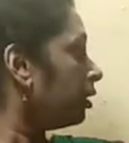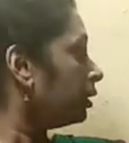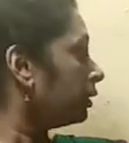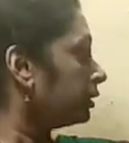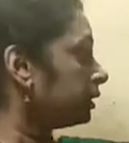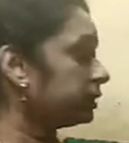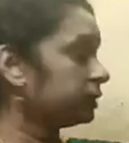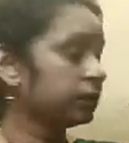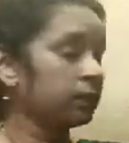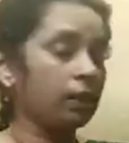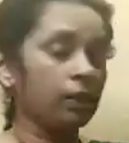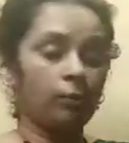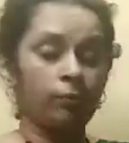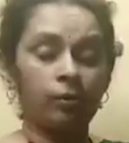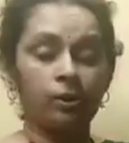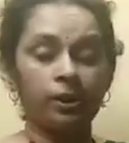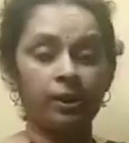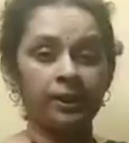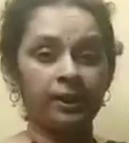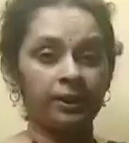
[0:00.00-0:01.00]
It's a
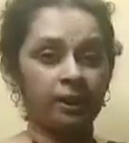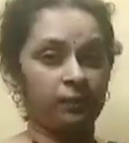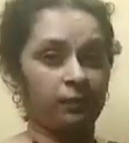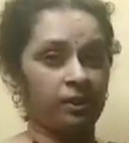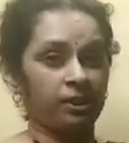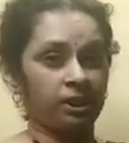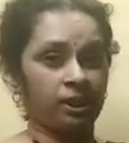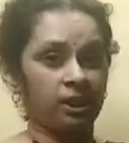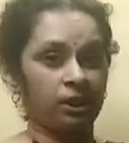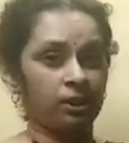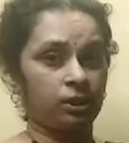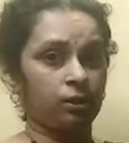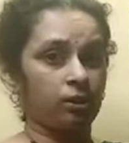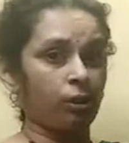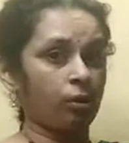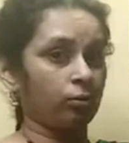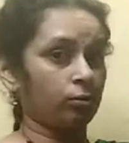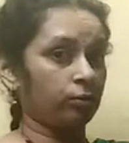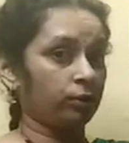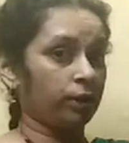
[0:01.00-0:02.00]
word equation. You
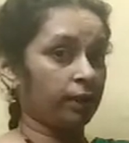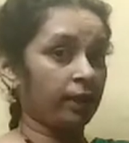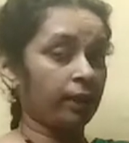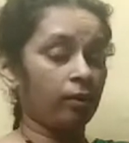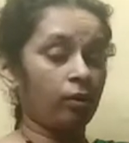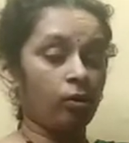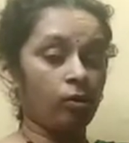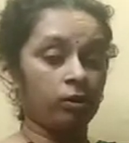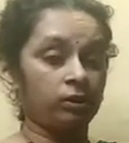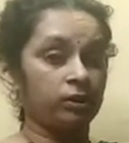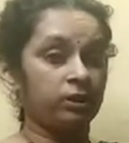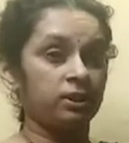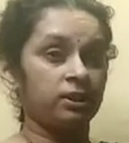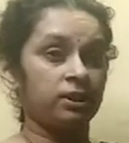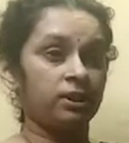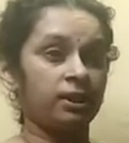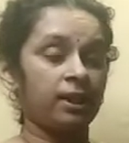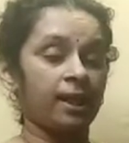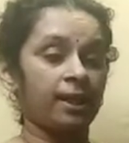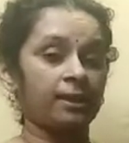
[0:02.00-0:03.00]
have to take all this
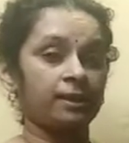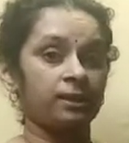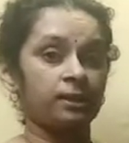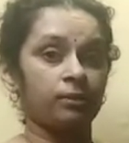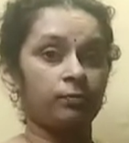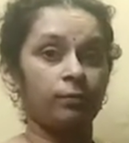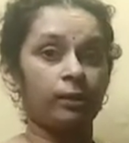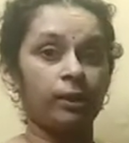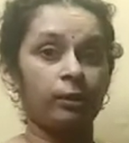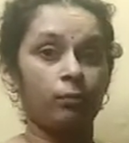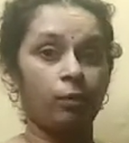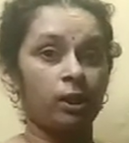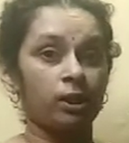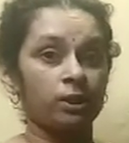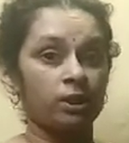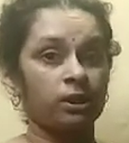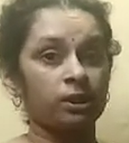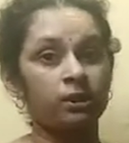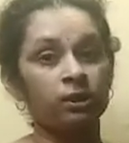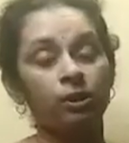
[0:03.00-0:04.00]
reaction while
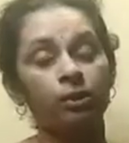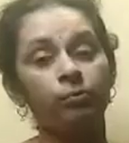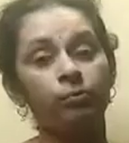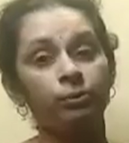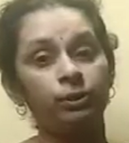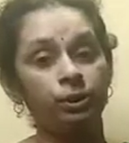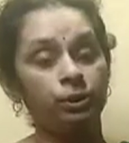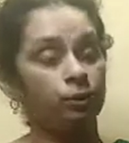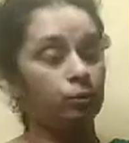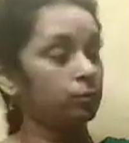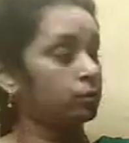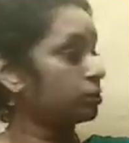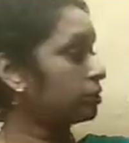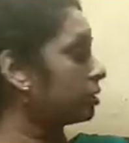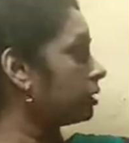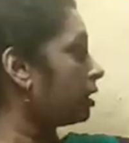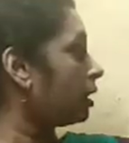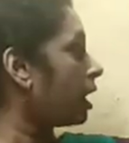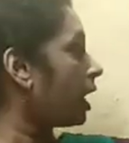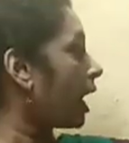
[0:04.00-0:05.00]
watching the videos.